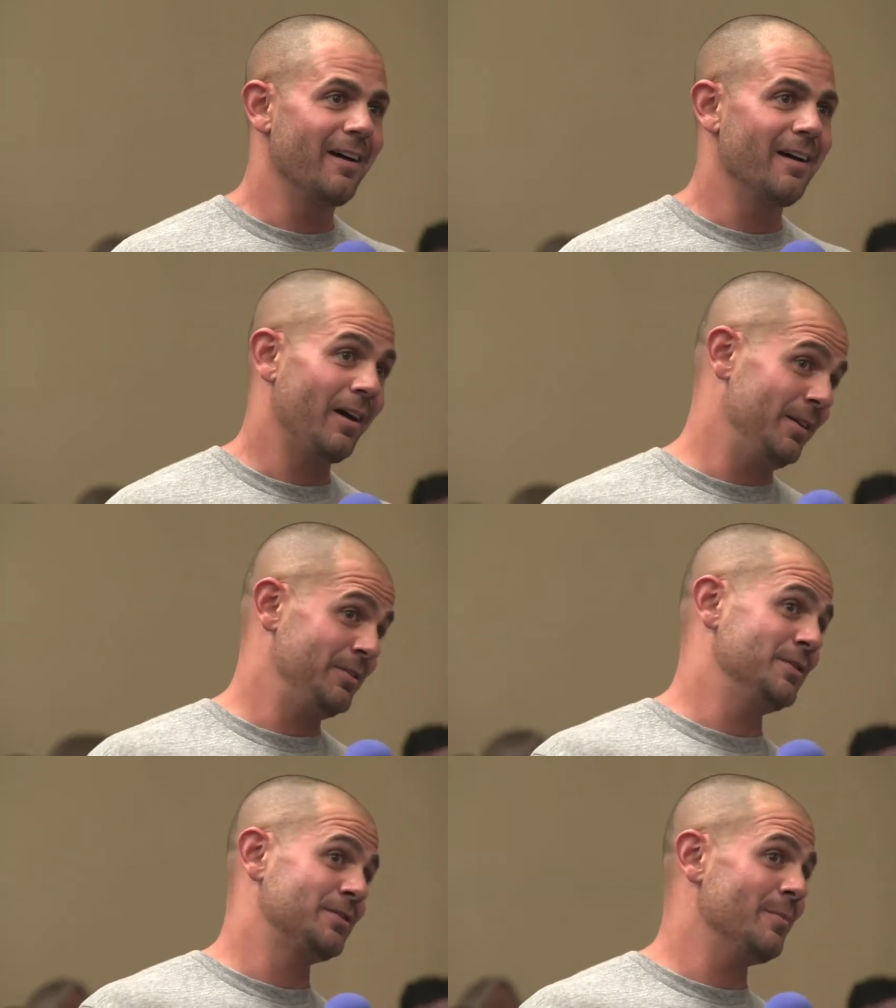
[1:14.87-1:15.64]
I
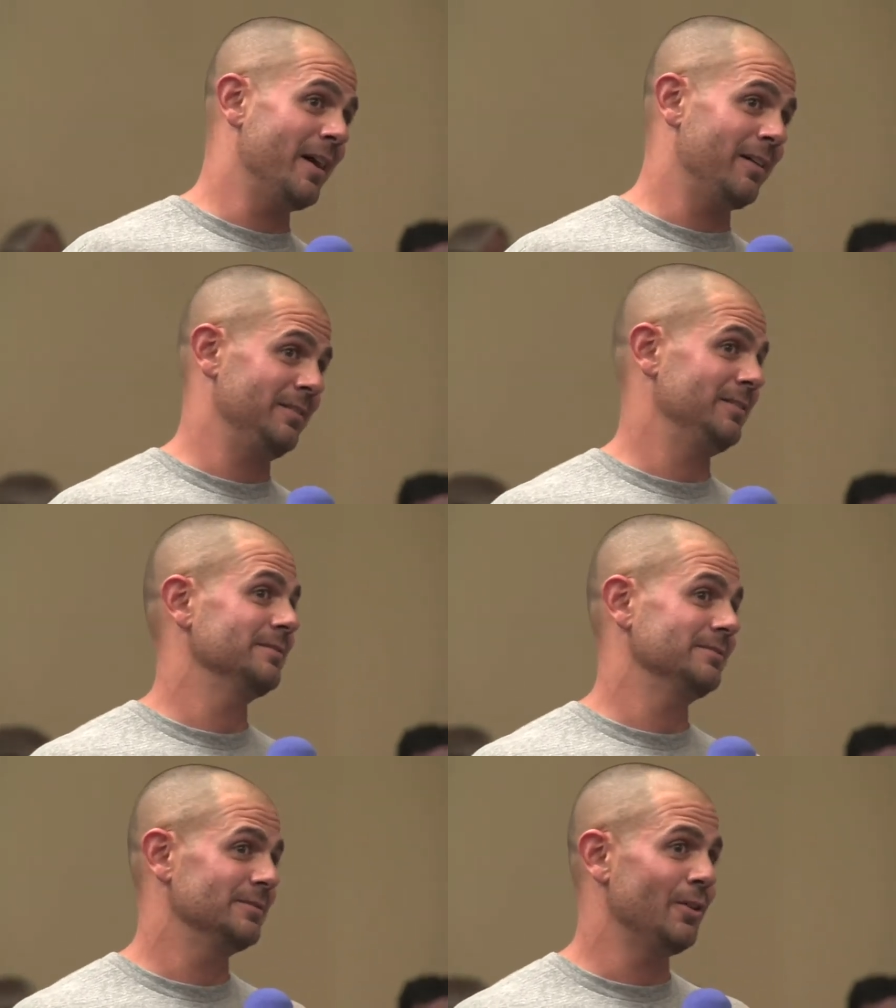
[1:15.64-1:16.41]
just about
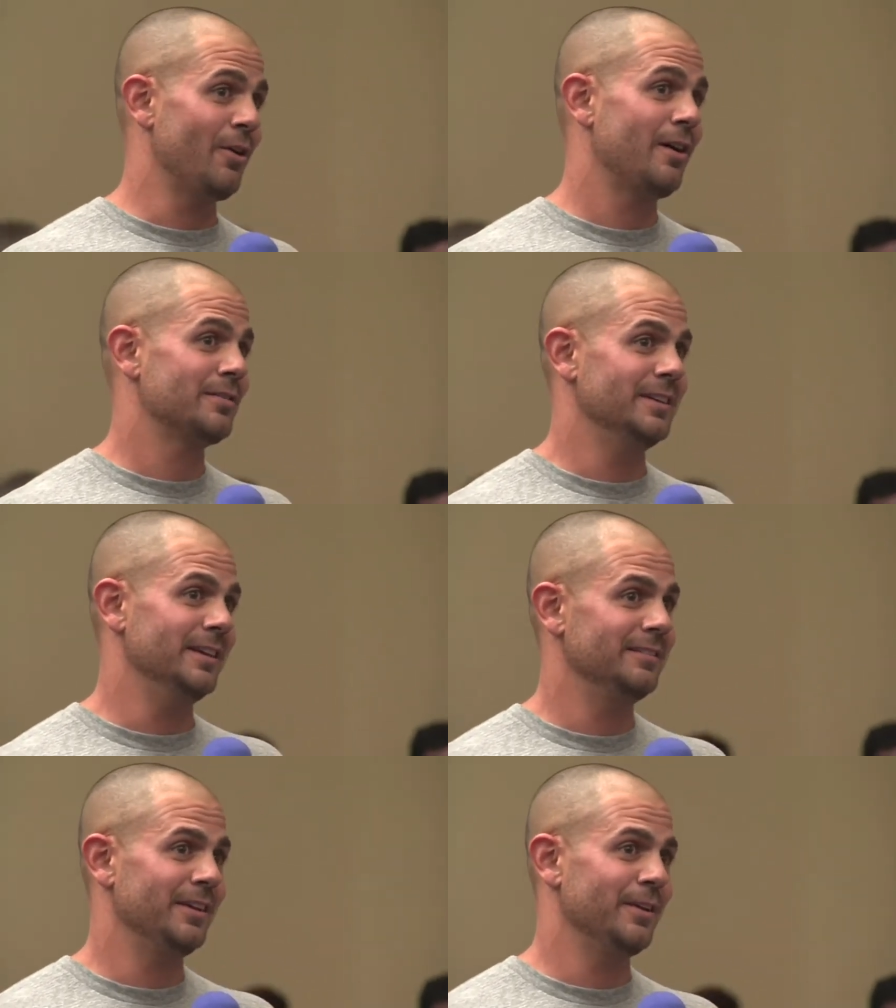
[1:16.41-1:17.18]
lost
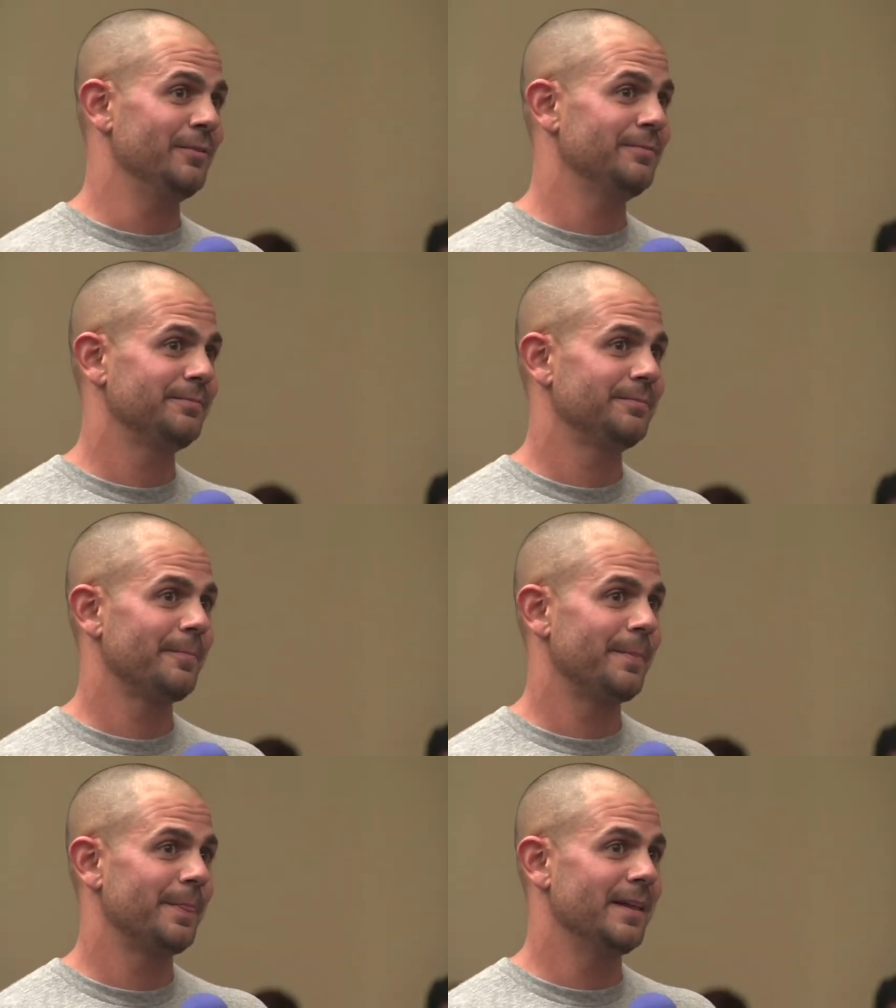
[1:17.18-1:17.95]
it, you know?
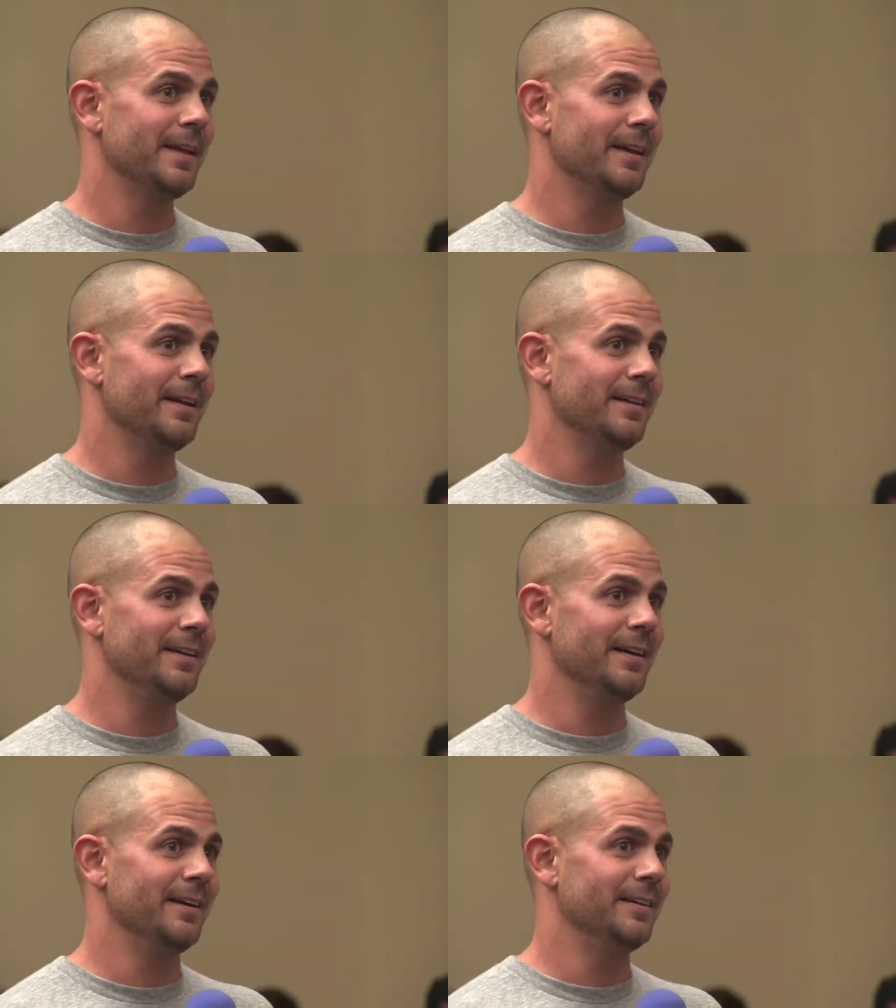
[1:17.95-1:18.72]

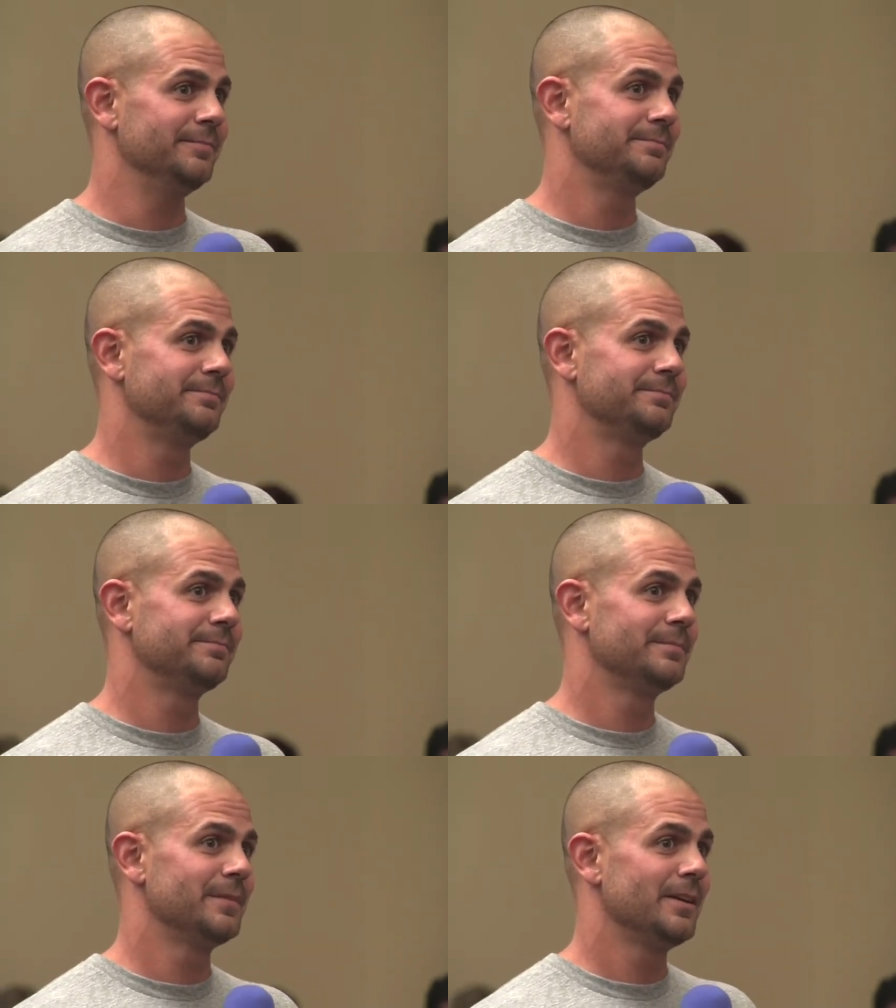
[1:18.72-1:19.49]
And
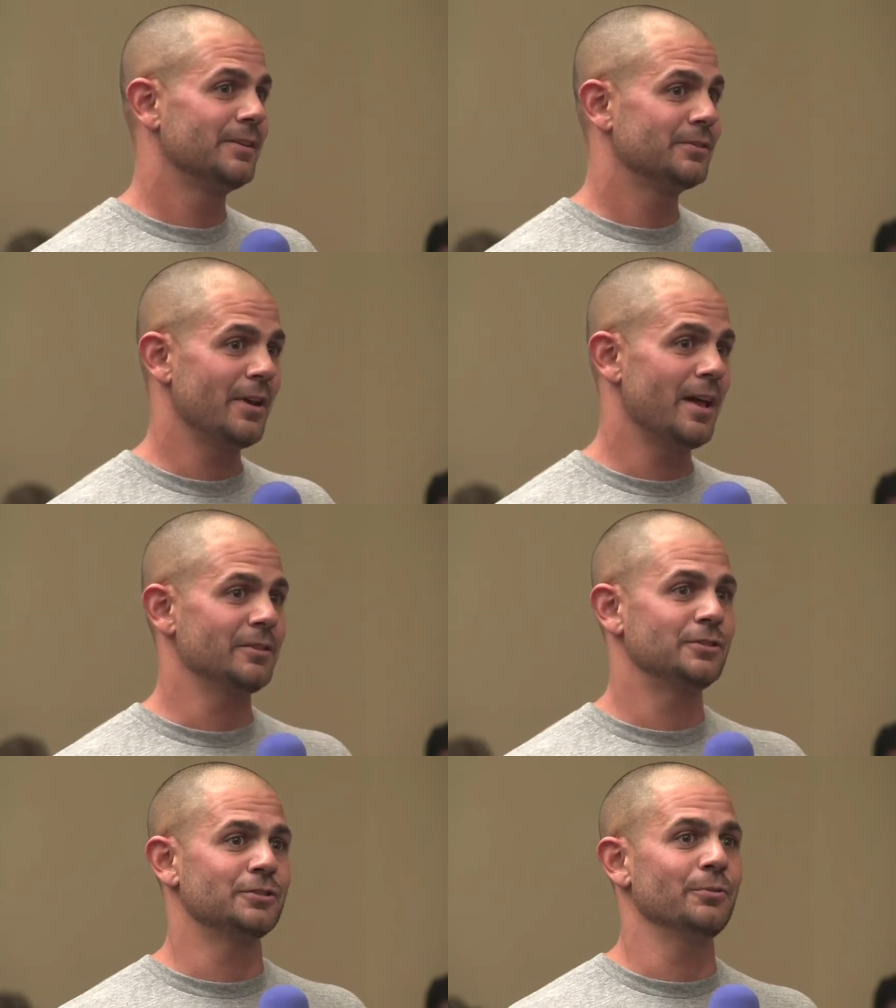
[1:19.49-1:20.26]
so now
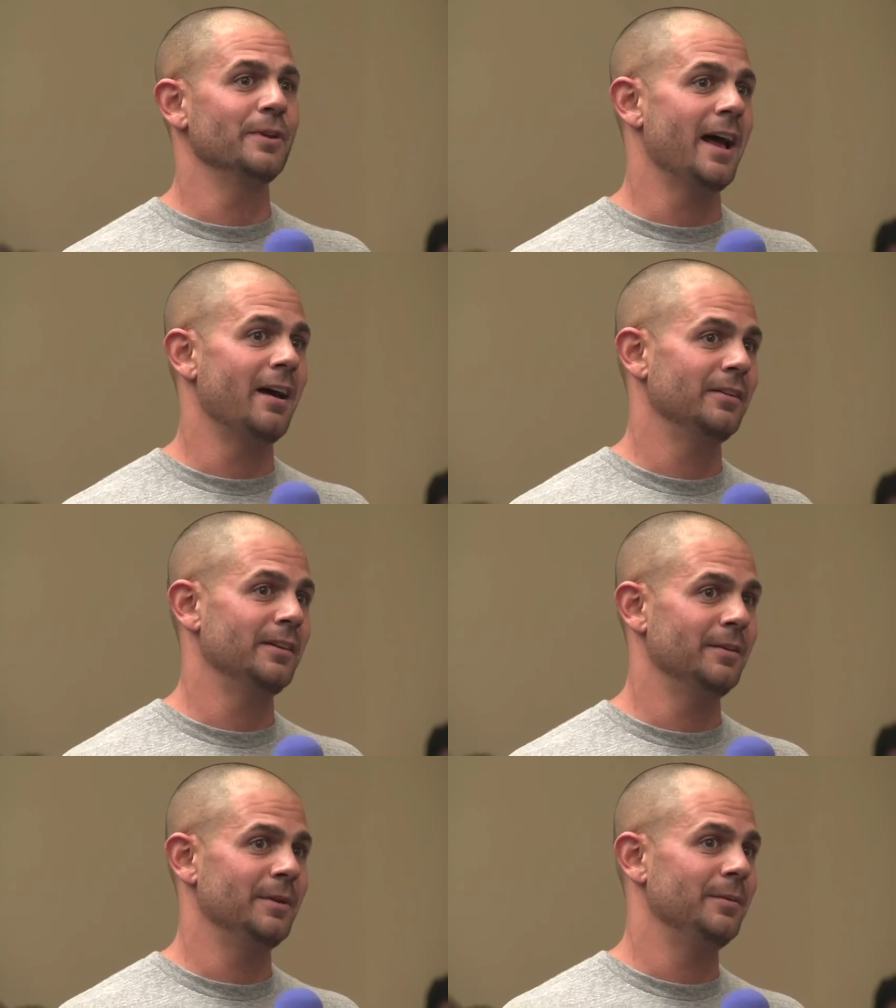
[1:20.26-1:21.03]
it's just a
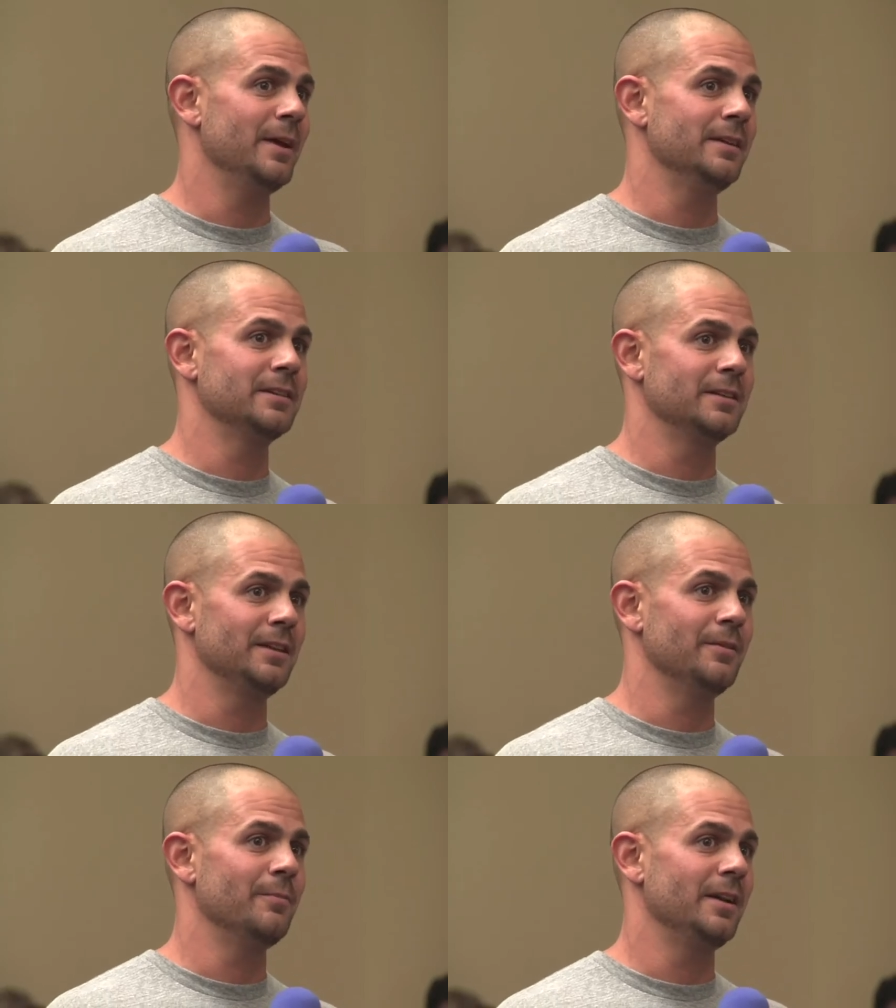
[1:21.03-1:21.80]
reality. I mean, basically
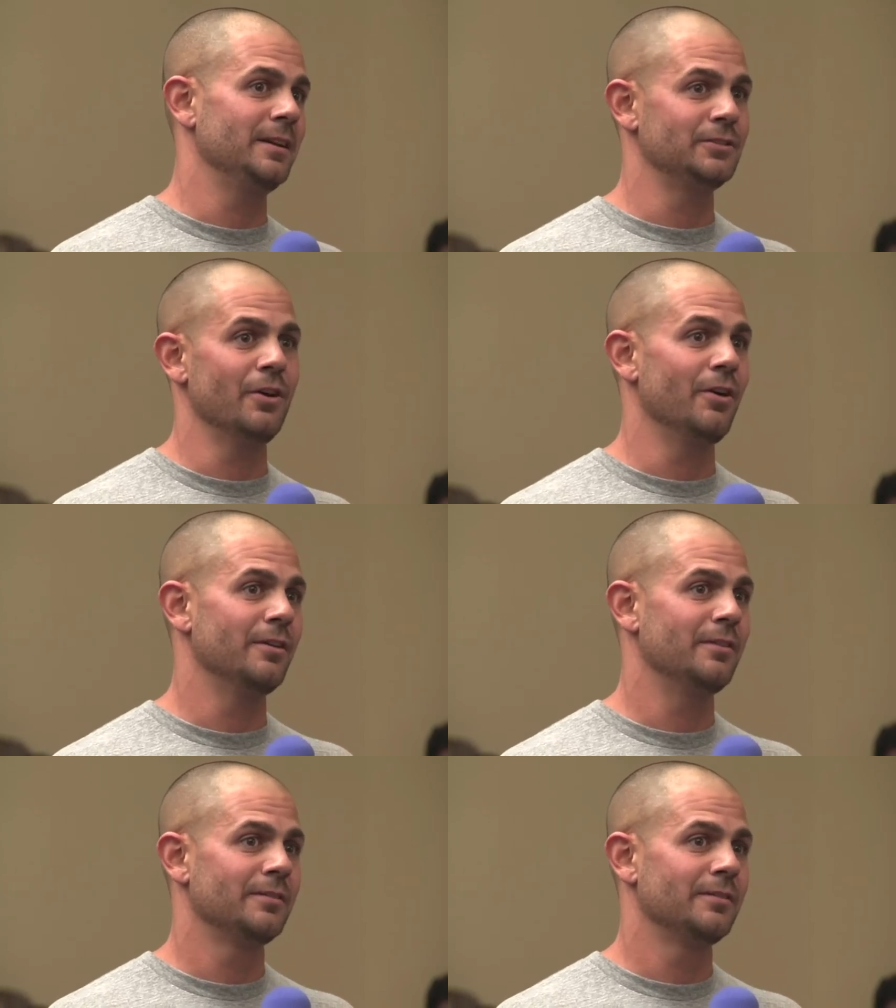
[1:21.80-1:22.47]
the money's gone.